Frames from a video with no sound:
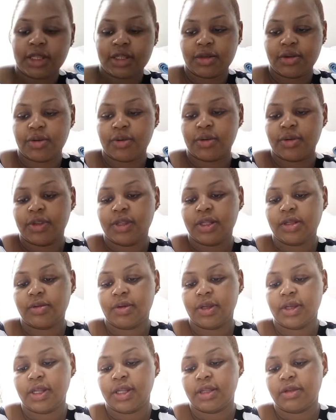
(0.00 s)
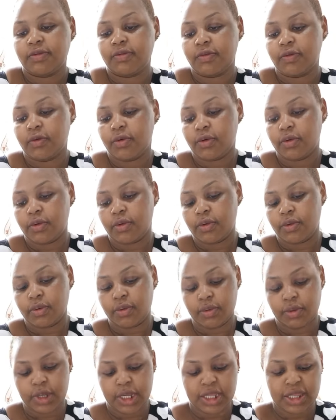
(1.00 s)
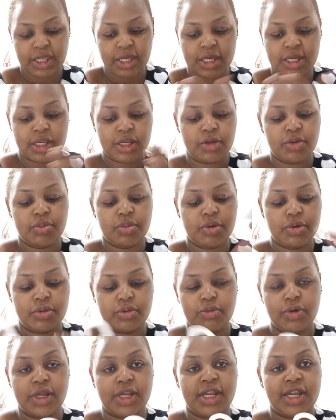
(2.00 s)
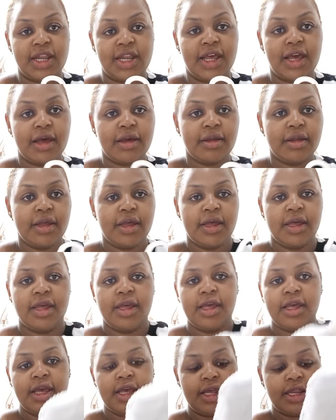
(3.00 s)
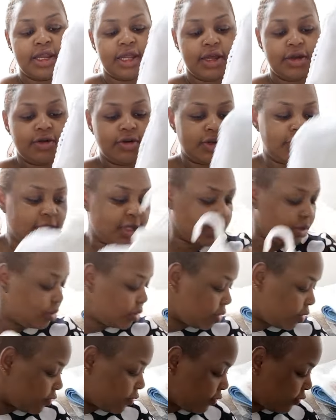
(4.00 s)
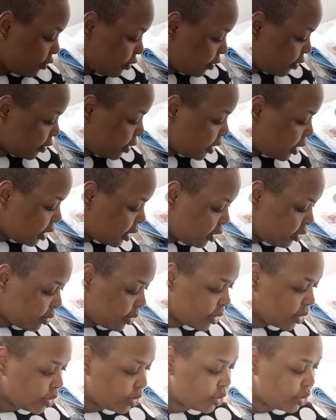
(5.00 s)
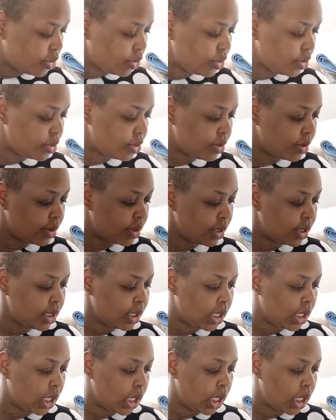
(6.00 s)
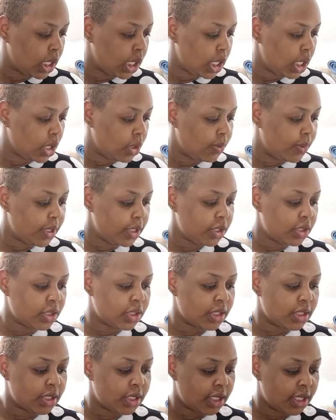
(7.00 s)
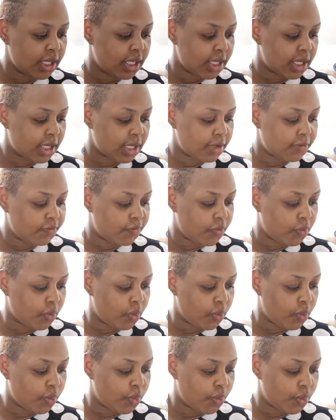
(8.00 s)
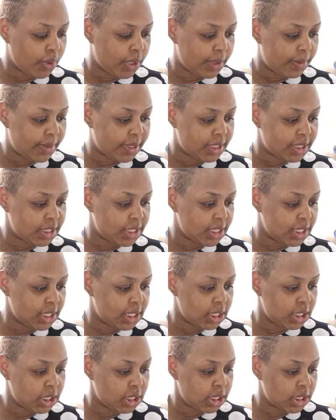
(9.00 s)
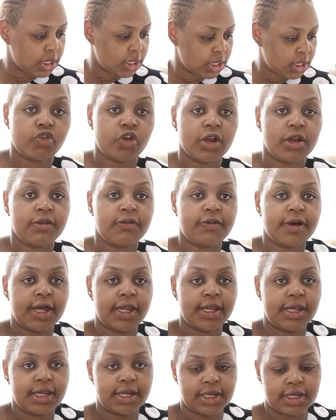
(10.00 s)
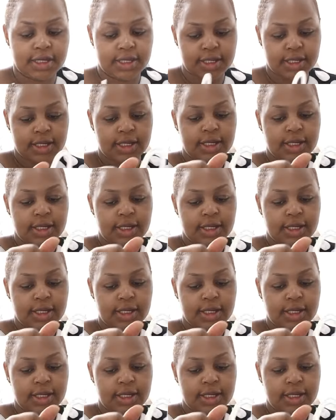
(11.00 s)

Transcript: so this one is for, I think, newborn pendelea. And I got this one for, how much, how much did I get it for? Let me see, 1200